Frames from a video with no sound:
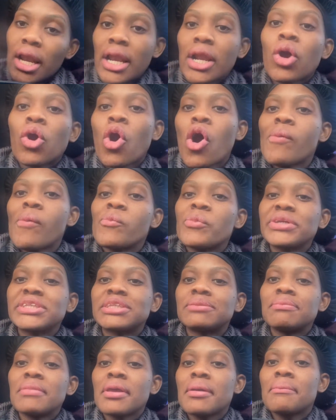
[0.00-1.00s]
come
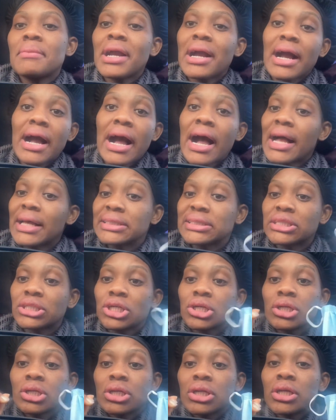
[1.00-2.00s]
with me, because
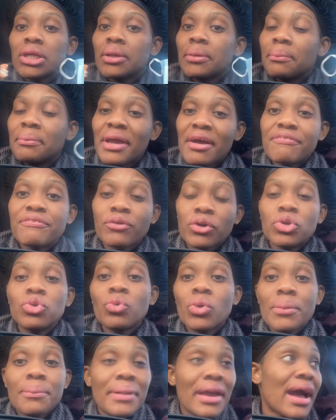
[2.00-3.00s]
me have to do
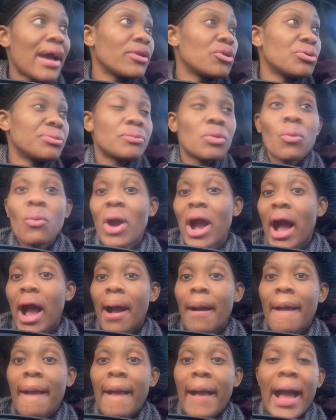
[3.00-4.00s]
what me I do.
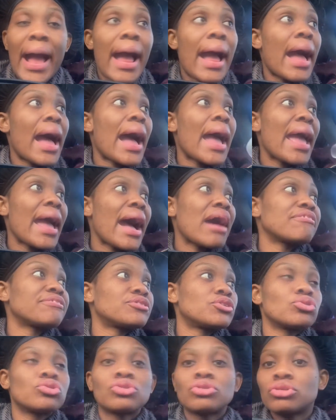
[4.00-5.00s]
I have
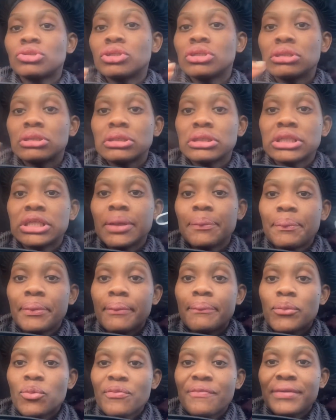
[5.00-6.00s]
to keep
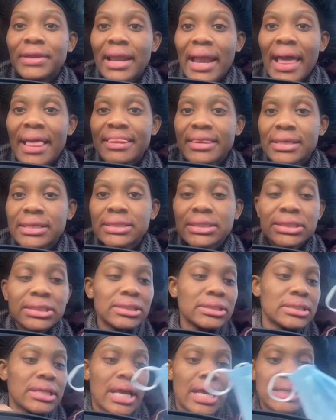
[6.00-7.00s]
it moving like this.
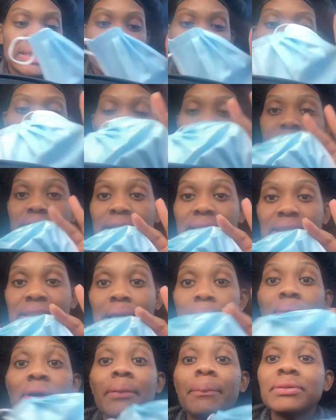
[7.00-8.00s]
Yes, as you see,
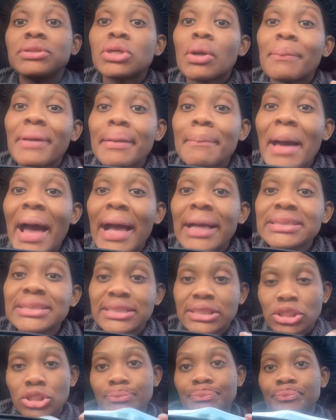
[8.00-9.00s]
I'm gonna put on my
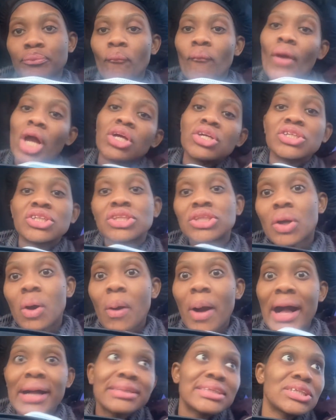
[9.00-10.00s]
mask. So
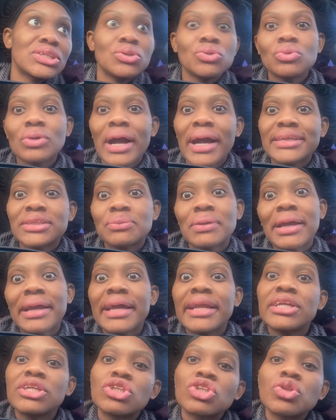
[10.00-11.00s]
I'll see you guys when I
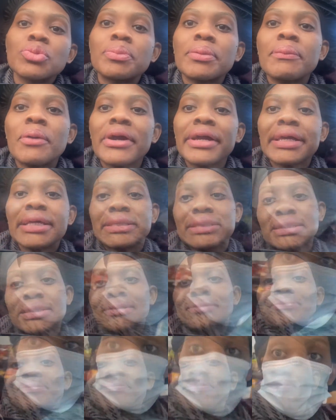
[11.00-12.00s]
get in the supermarket.
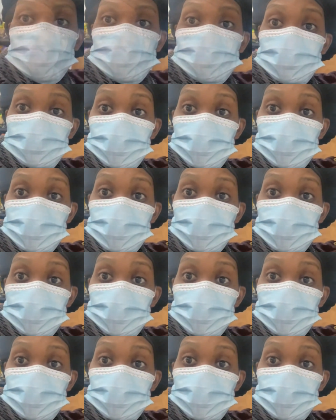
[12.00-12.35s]
So